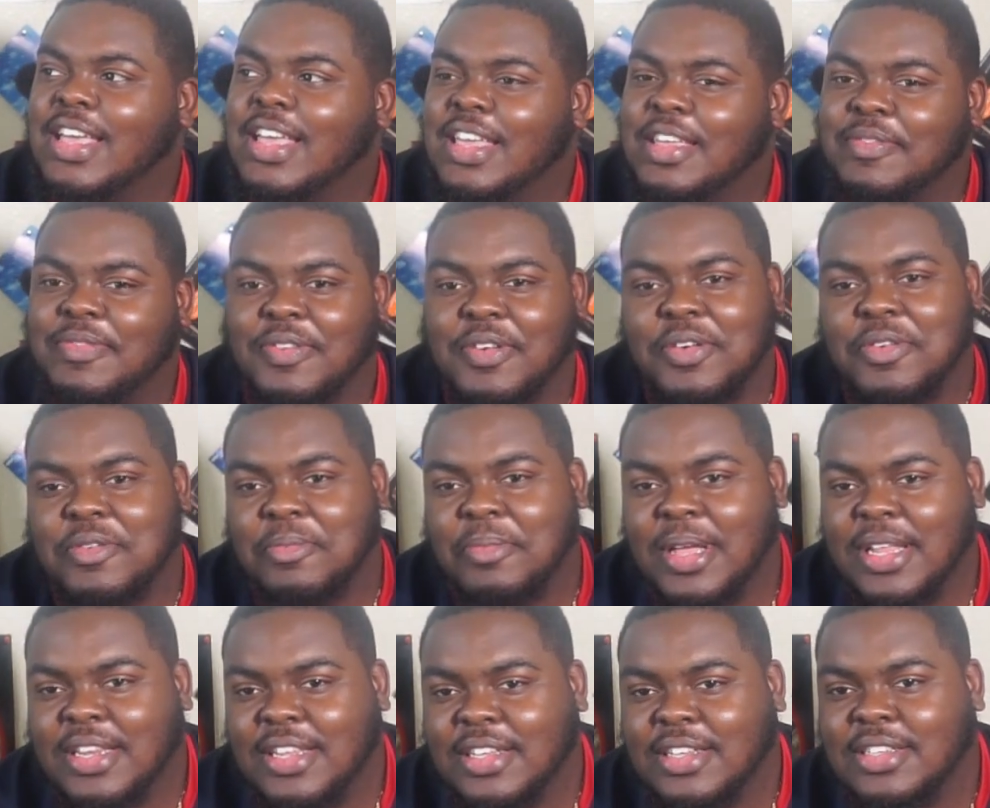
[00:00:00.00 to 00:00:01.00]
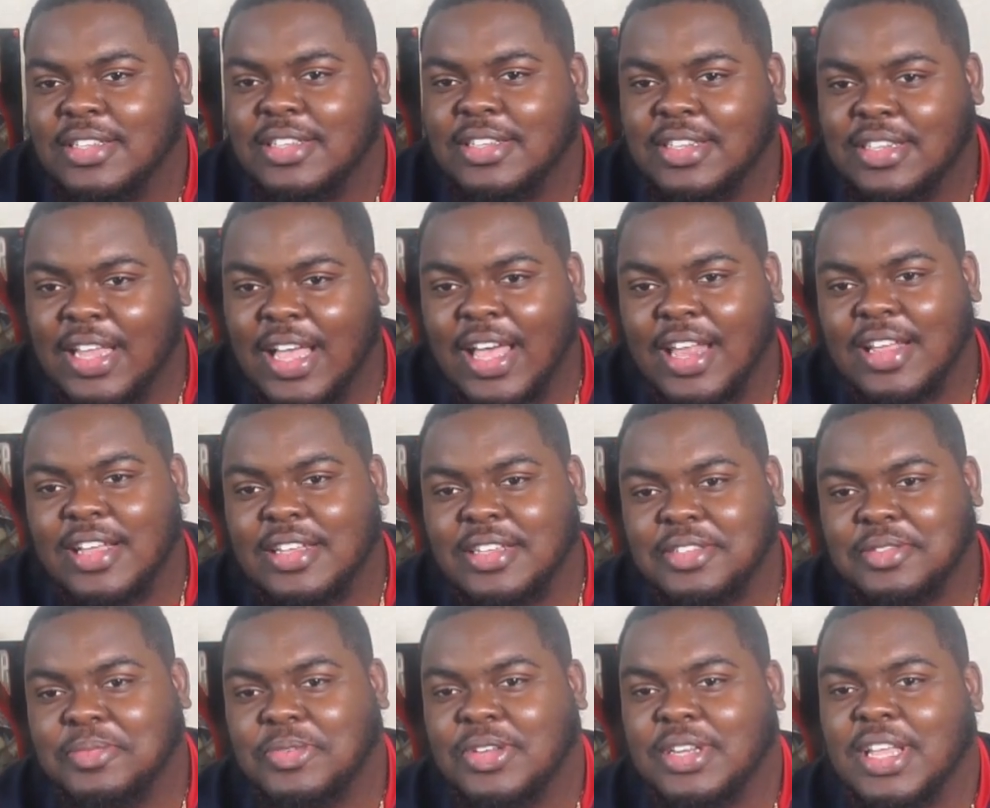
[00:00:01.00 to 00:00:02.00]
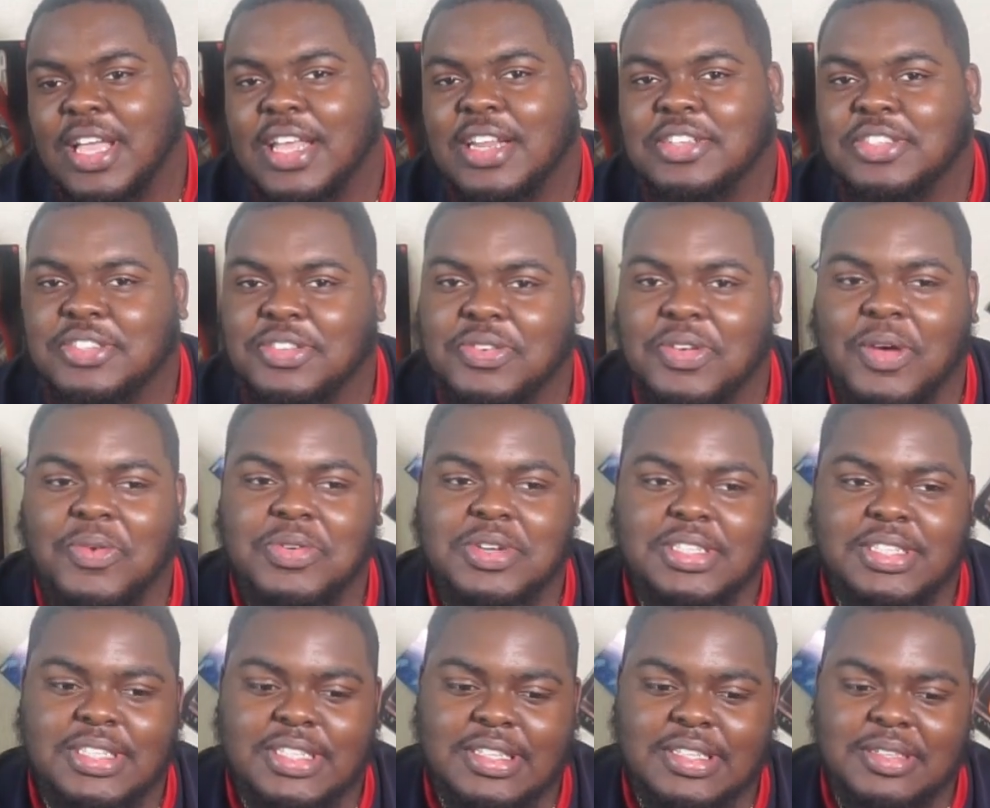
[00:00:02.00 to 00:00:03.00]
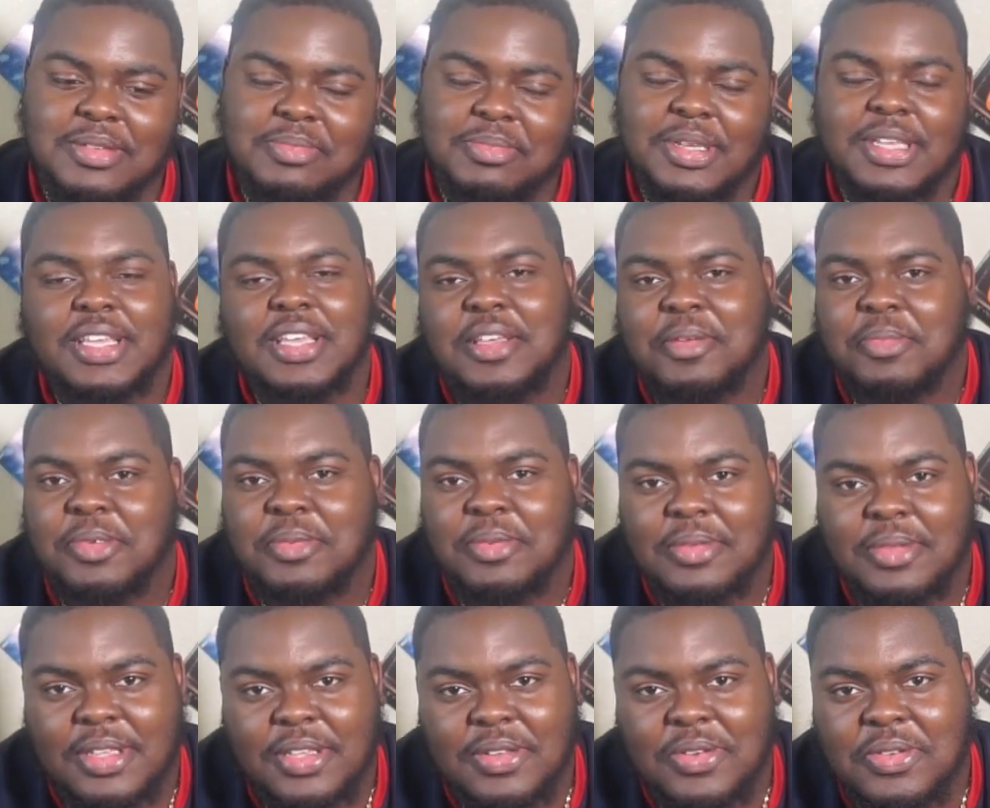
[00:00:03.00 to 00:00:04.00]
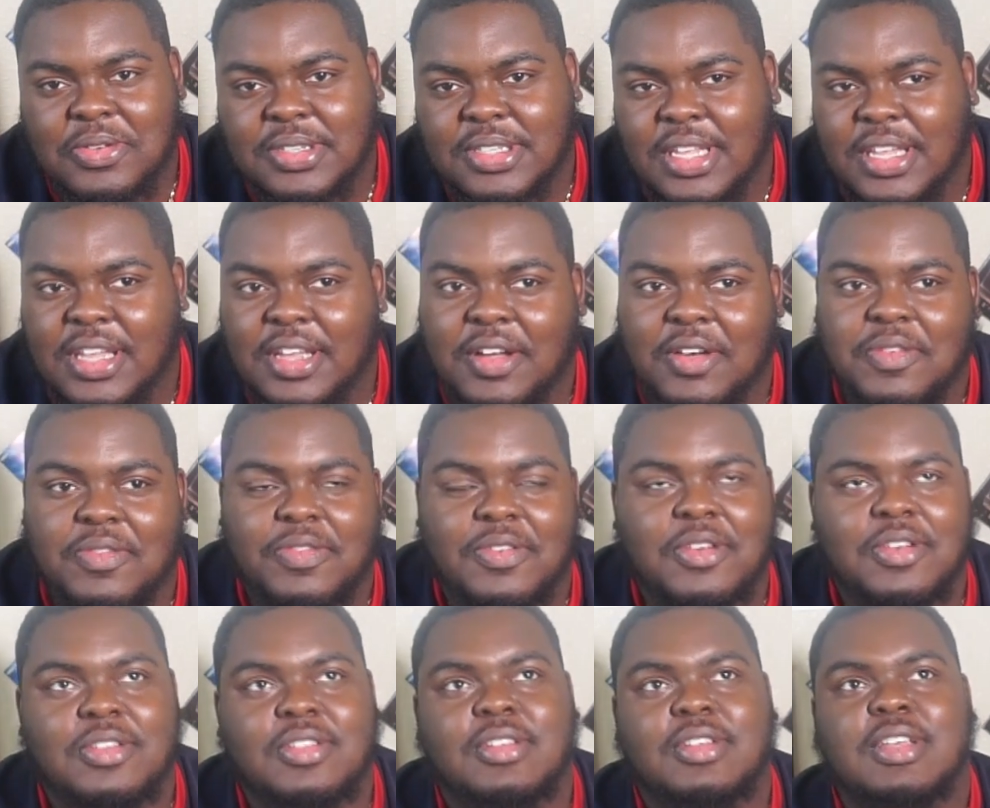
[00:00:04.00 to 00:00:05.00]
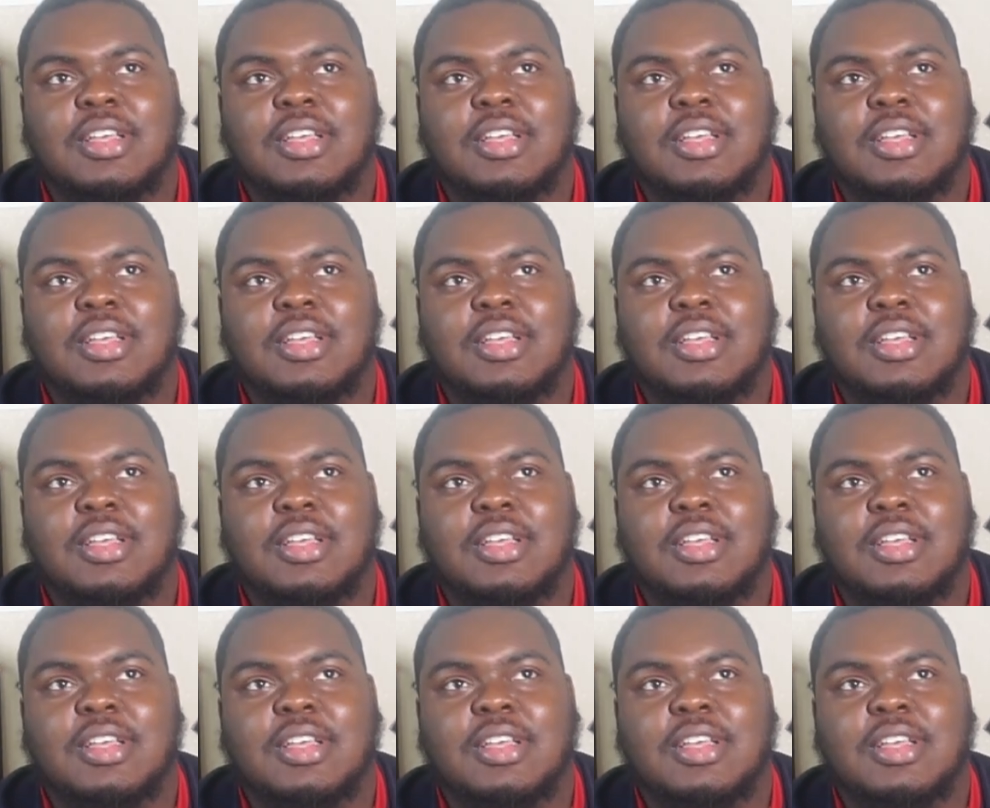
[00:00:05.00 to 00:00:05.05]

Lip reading: he fuck with my nigga Dada, Hustle Boy Dada, so I want to see Big Emmy, you know what I'm saying, go further.